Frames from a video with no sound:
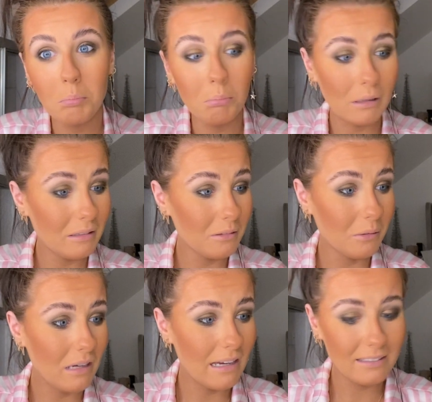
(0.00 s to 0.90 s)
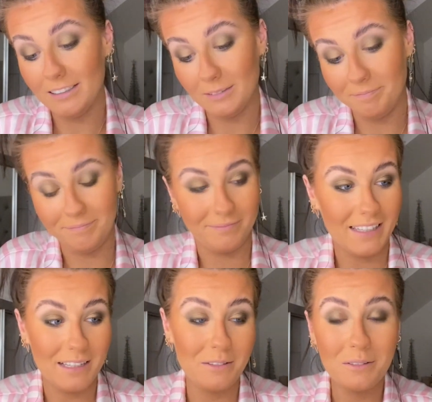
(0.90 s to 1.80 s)
That's so nice.
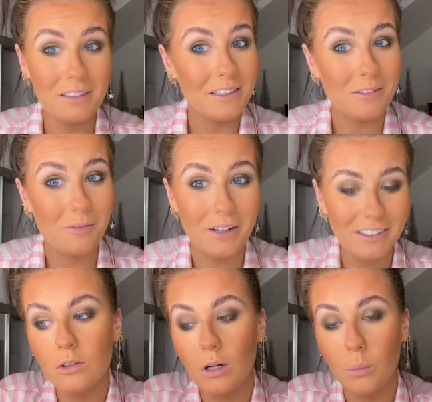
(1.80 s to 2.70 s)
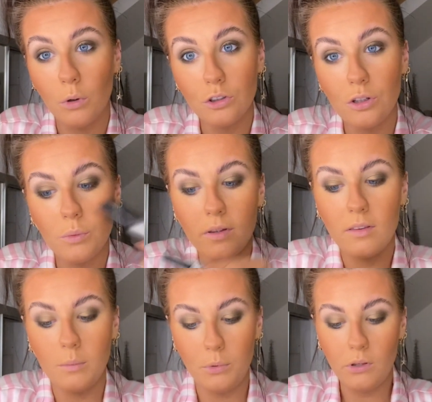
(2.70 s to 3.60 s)
I don't really do much. So I wash it with
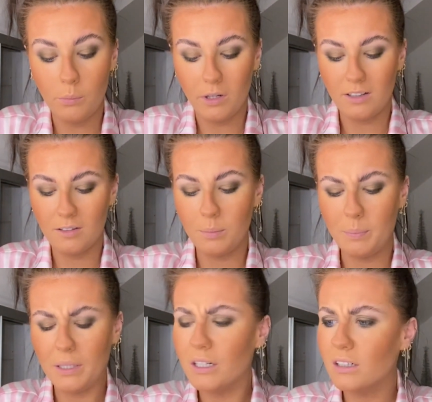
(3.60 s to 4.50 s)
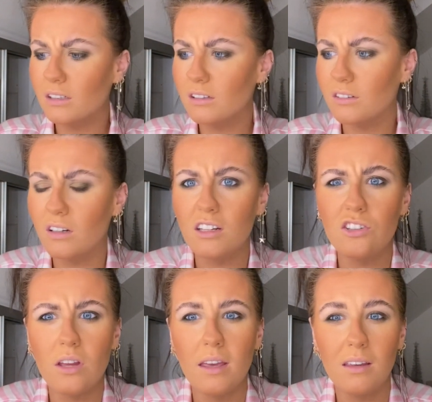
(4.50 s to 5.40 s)
the Beauty Works Pearl
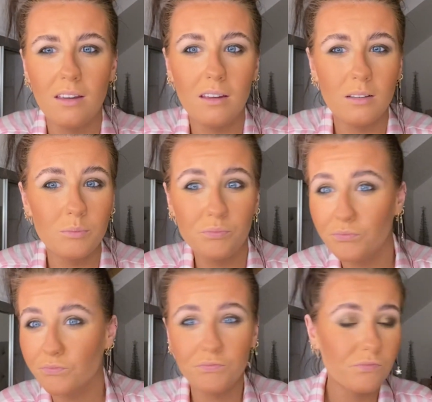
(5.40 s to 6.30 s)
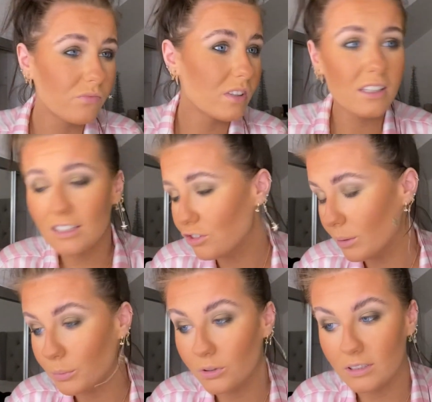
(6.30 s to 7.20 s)
Nourishing
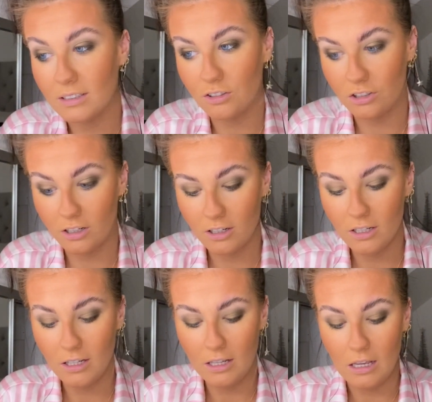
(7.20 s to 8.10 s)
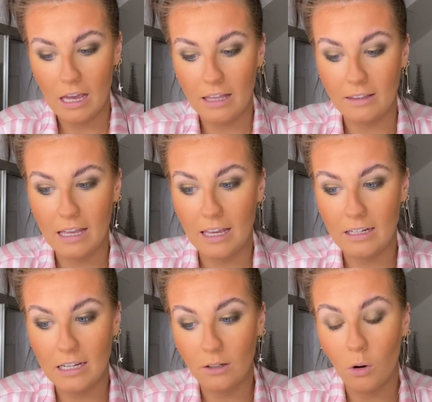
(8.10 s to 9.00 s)
shampoo and conditioner, and then
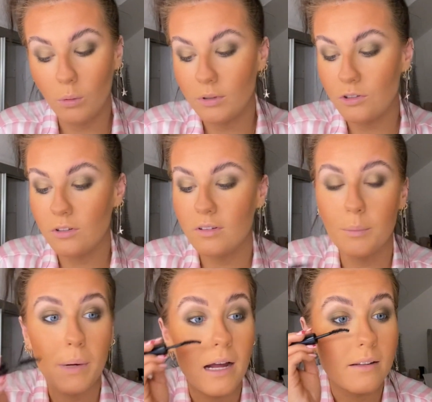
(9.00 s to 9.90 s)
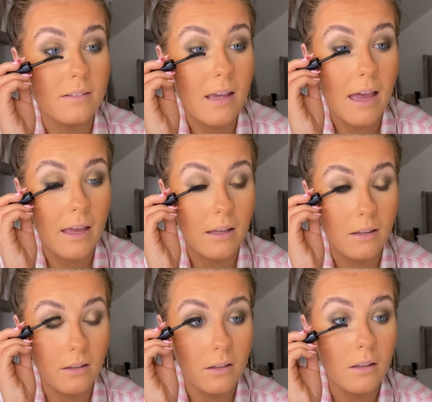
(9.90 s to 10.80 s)
I always use the
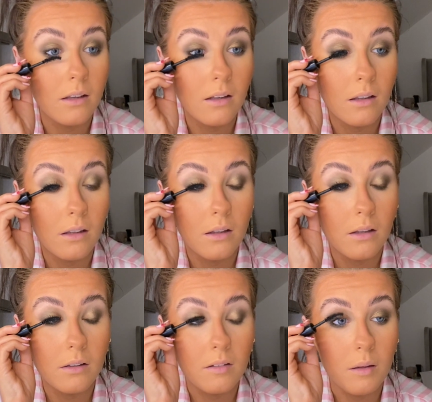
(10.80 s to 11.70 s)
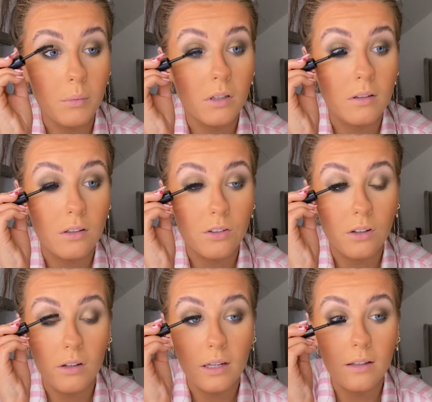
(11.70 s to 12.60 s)
Pantene deep conditioner.
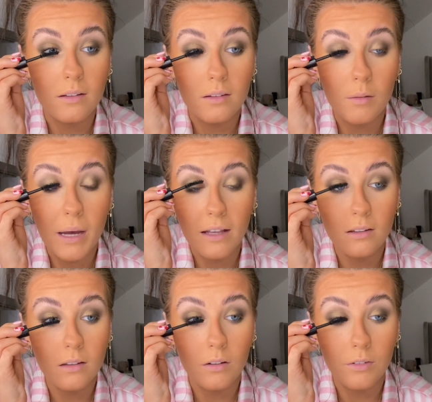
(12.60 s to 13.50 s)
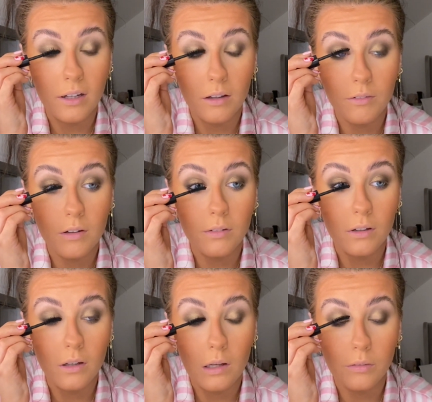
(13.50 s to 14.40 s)
It is the best stuff I have
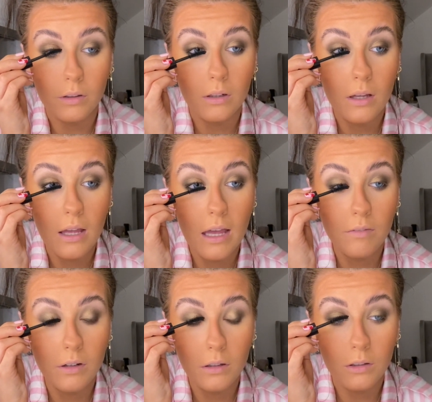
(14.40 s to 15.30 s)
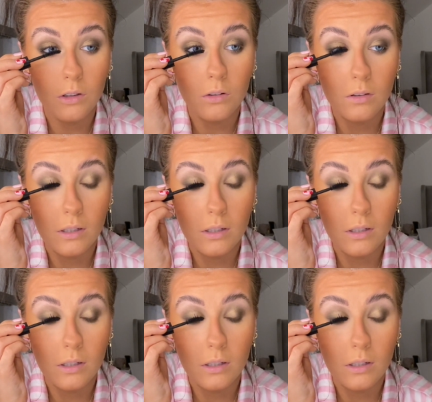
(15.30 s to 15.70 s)
ever used. I